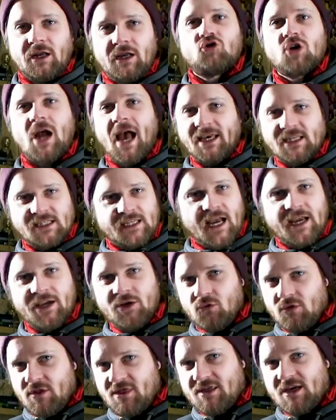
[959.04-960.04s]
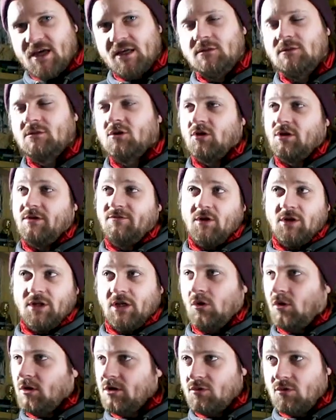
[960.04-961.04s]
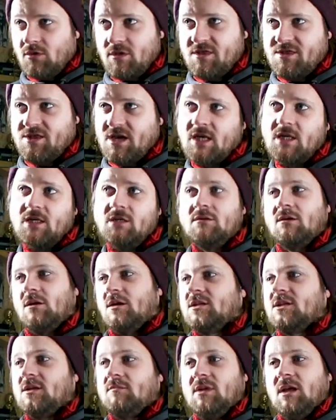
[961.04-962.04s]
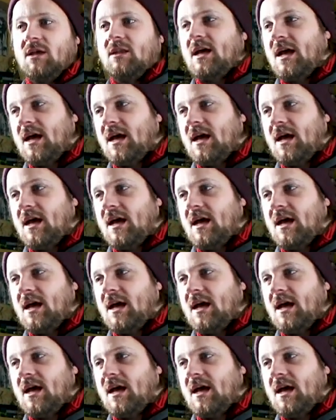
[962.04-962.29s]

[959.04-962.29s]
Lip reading: try to start your own thing, or you've already got your own thing, or something like